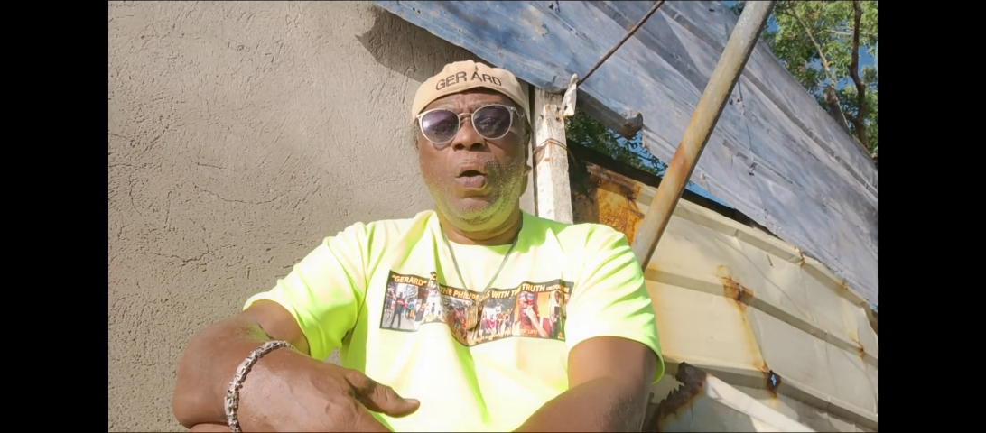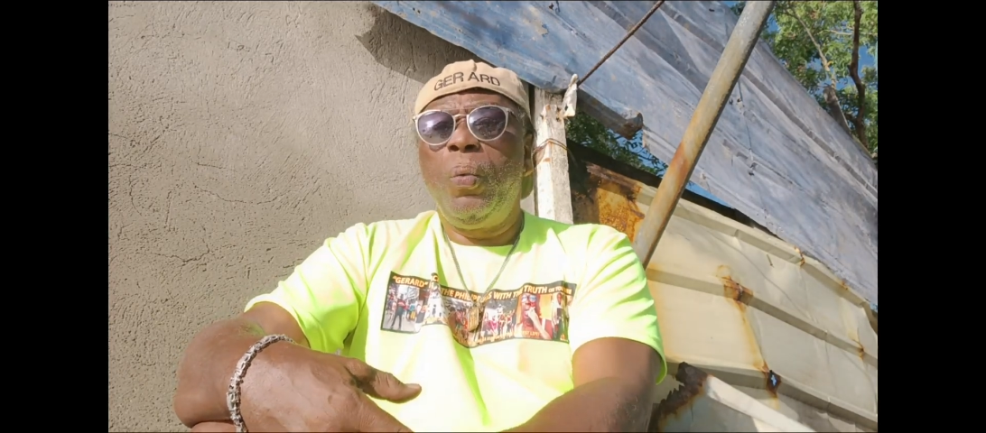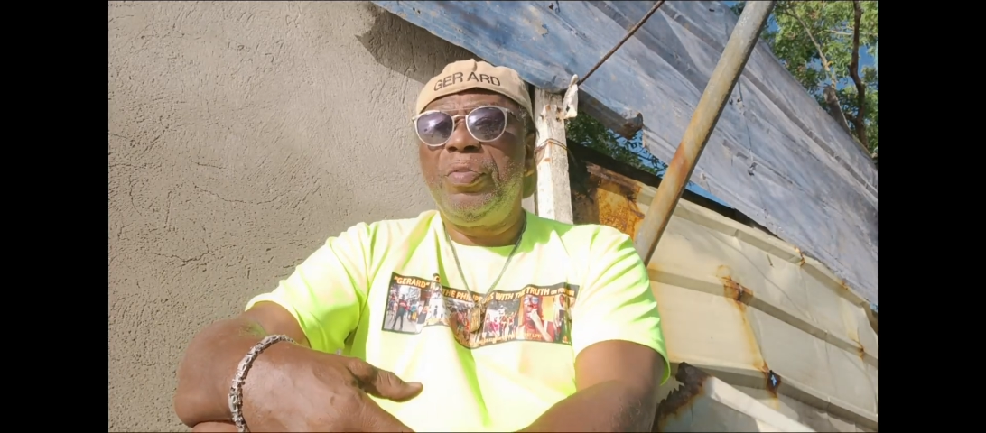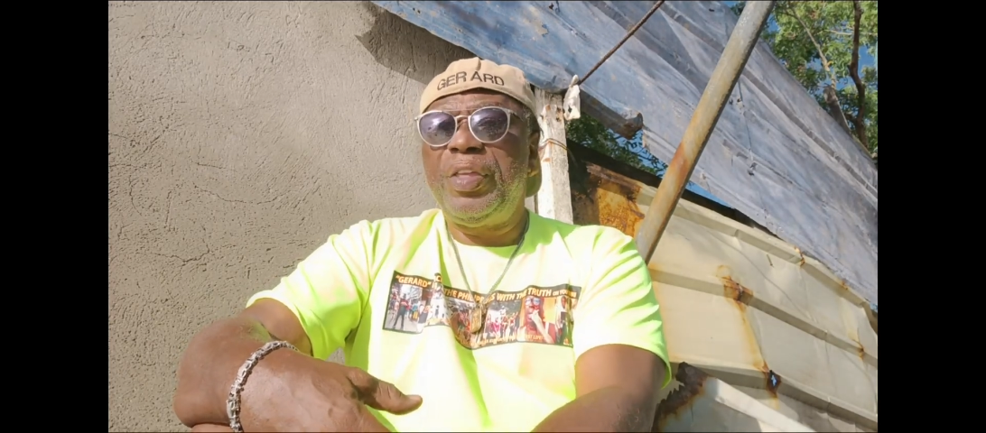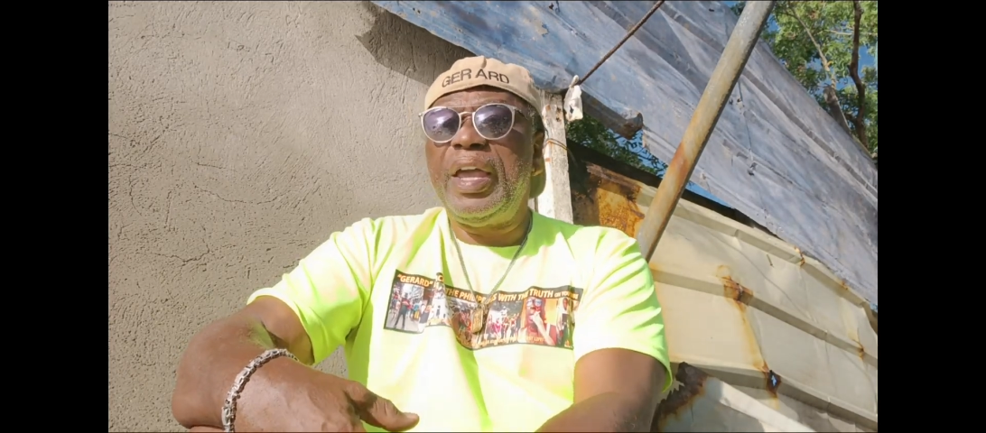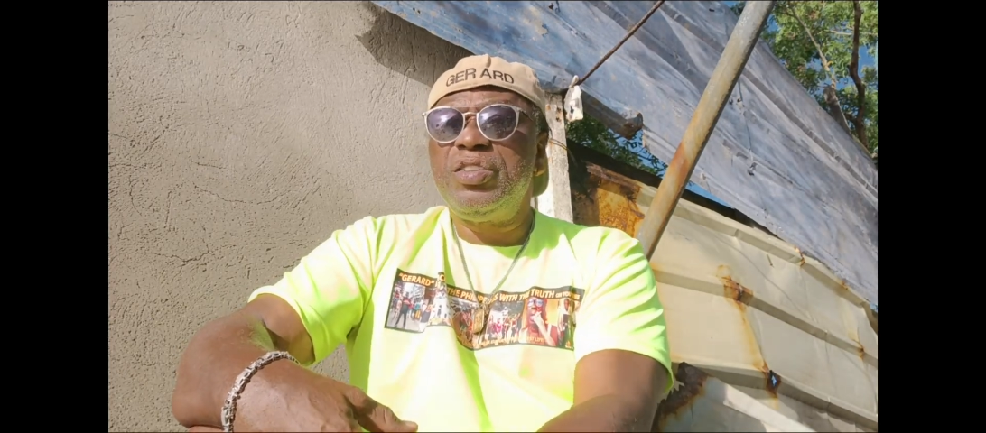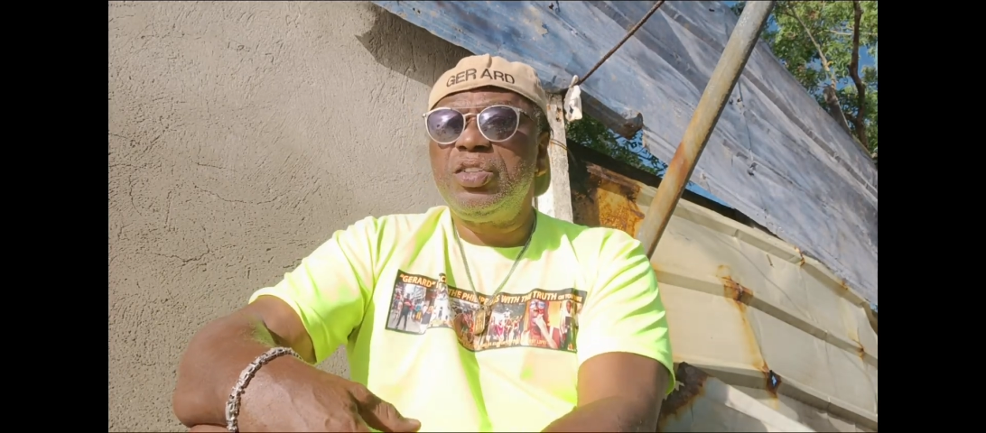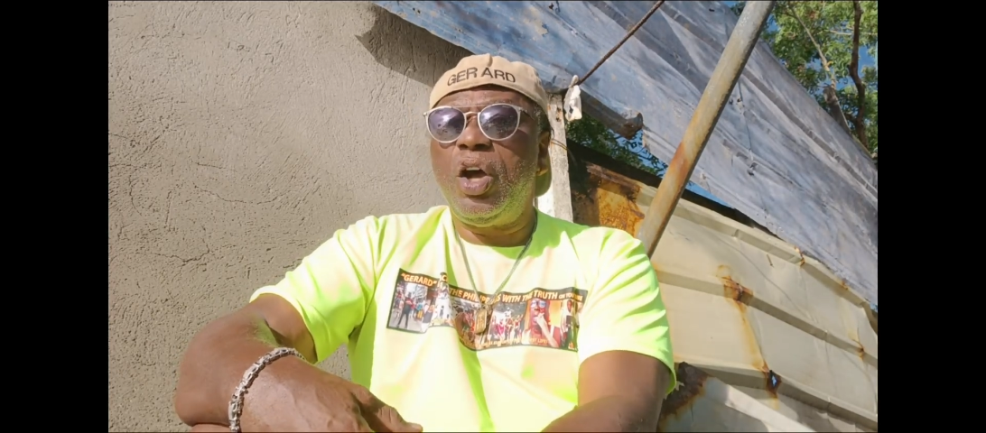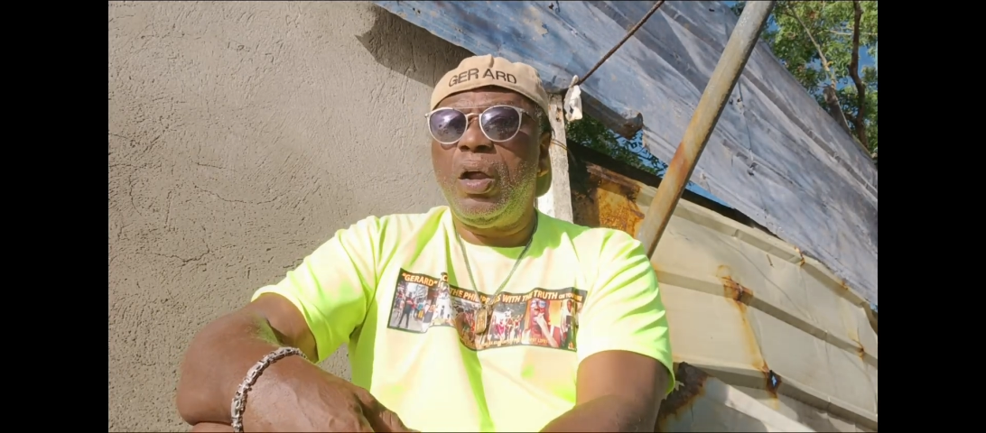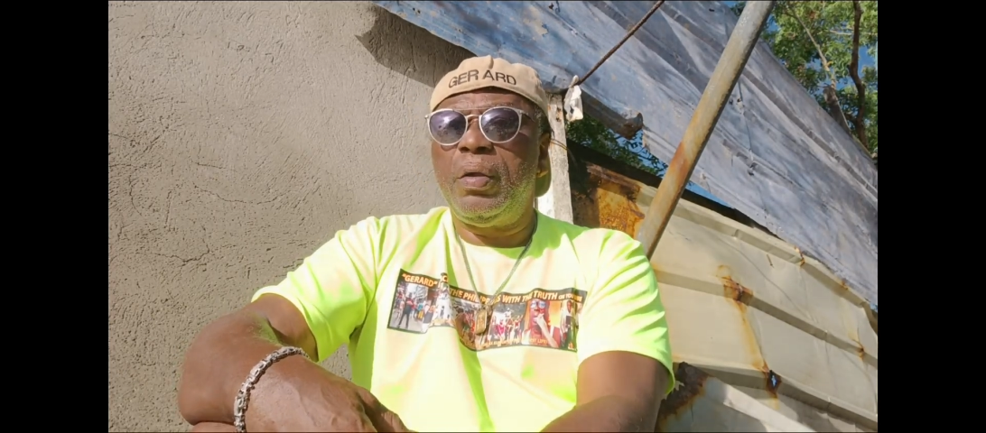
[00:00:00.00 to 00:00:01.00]
when they
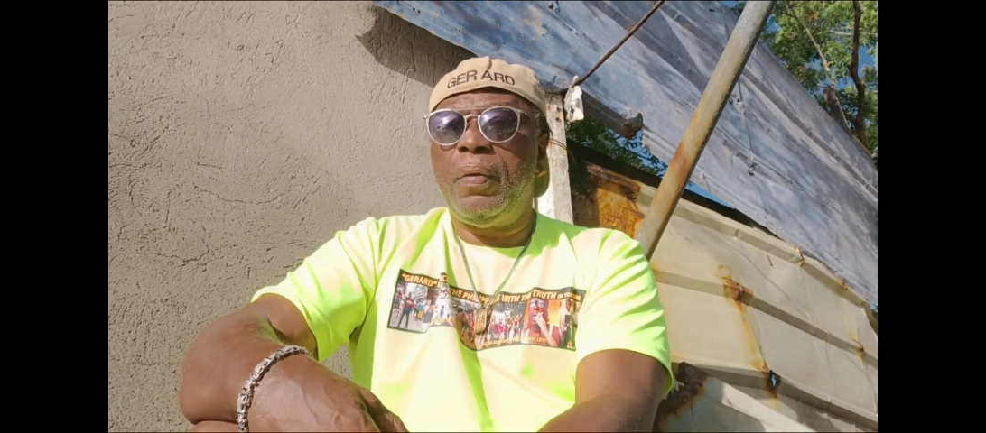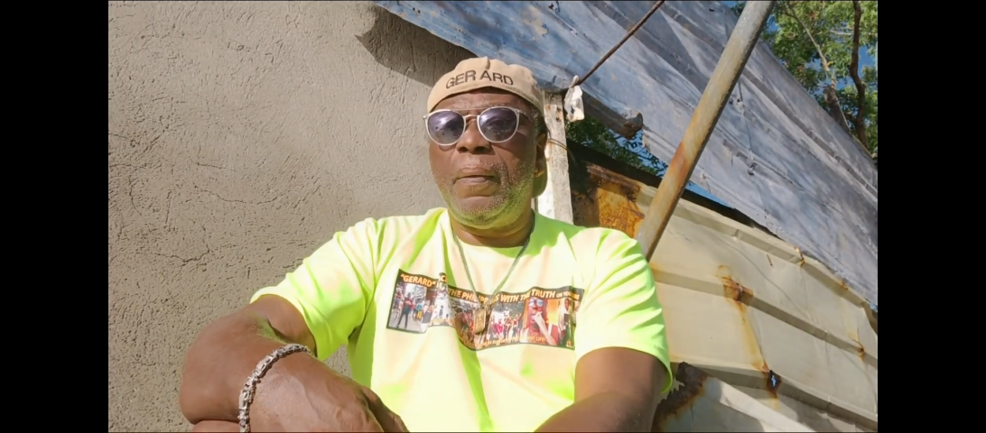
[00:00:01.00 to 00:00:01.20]
start